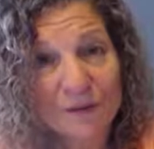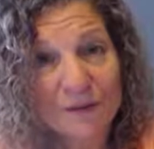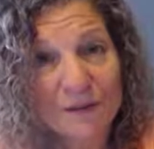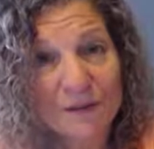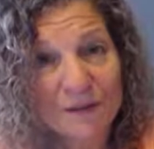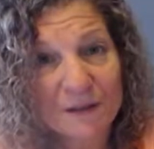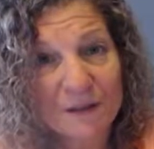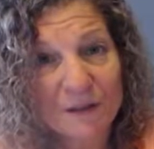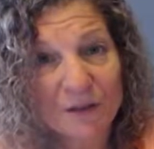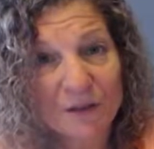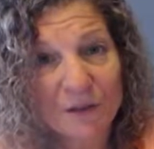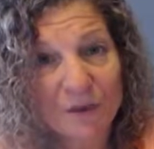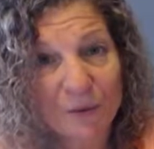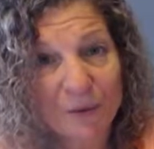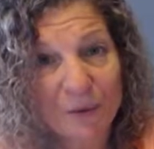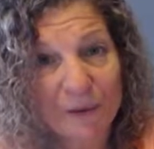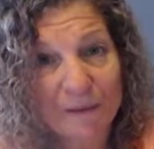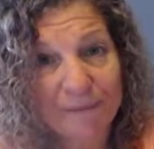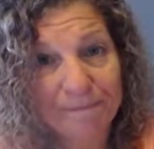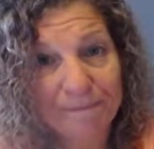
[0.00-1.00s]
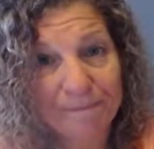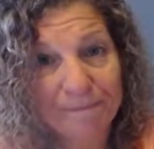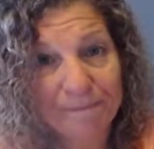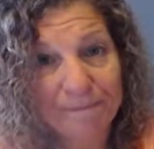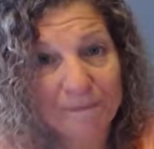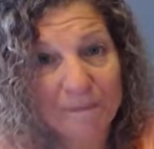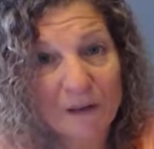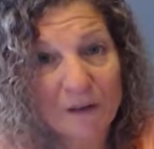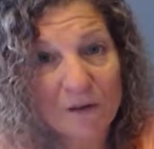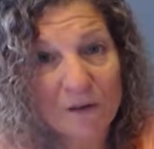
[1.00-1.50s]
is going to do it.
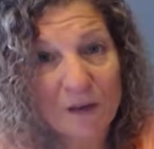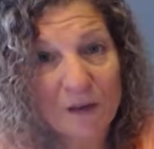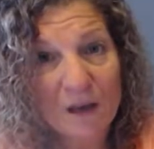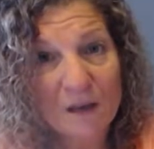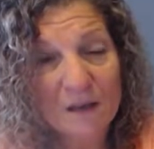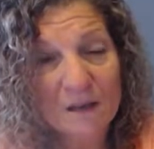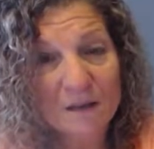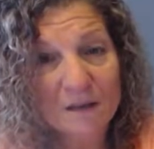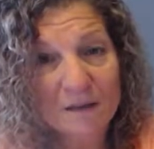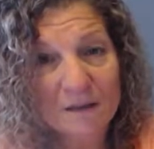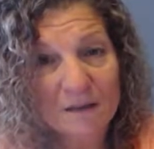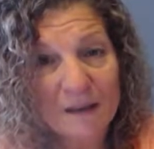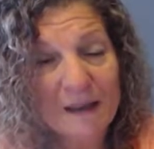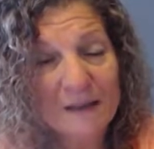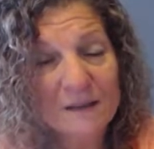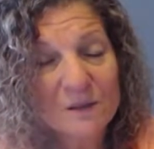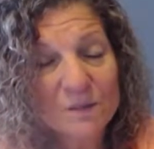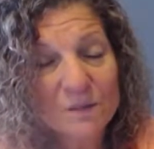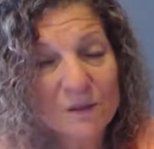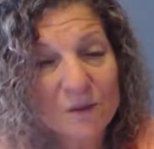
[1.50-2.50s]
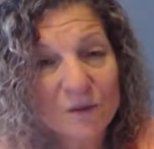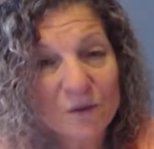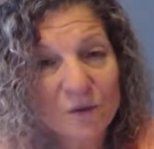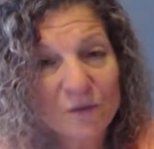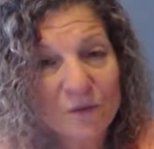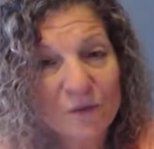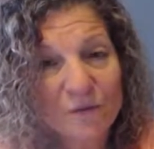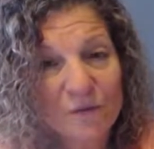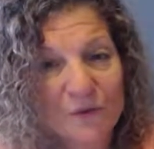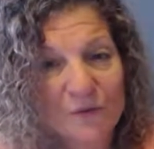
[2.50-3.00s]
Okay, because that's what the
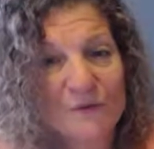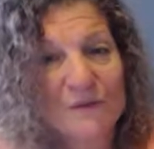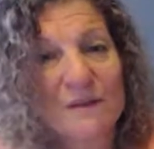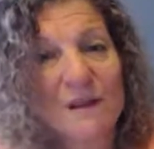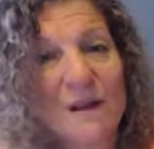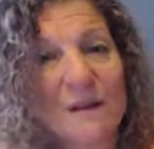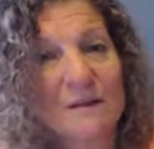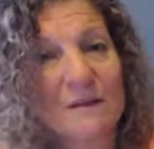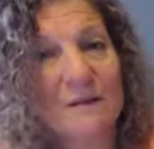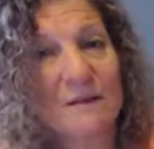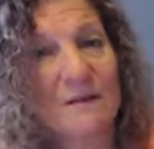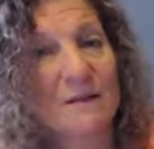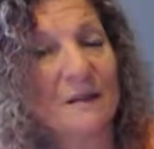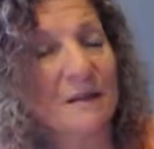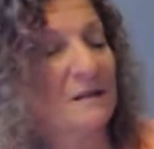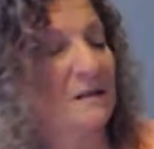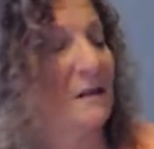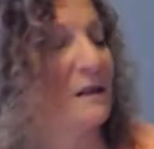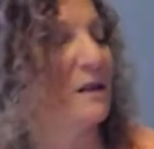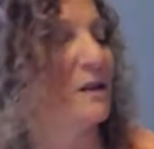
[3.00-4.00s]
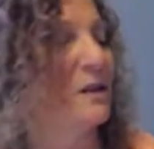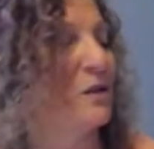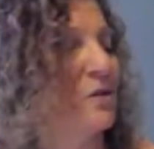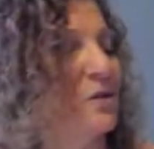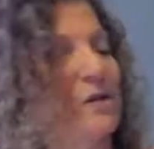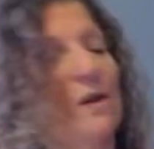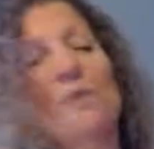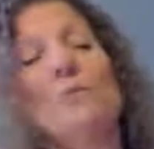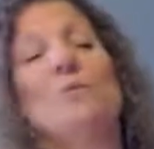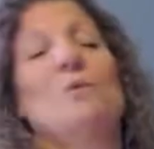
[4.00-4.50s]
universe does. It's like you're
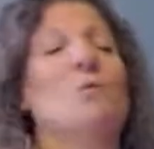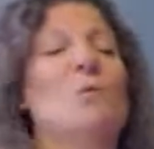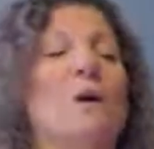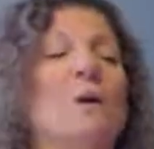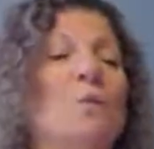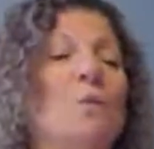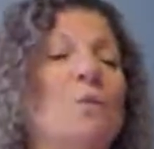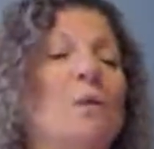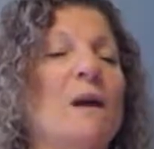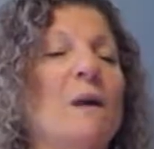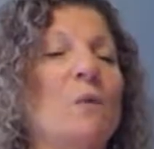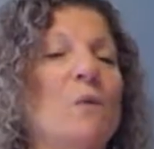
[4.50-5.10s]
going one way,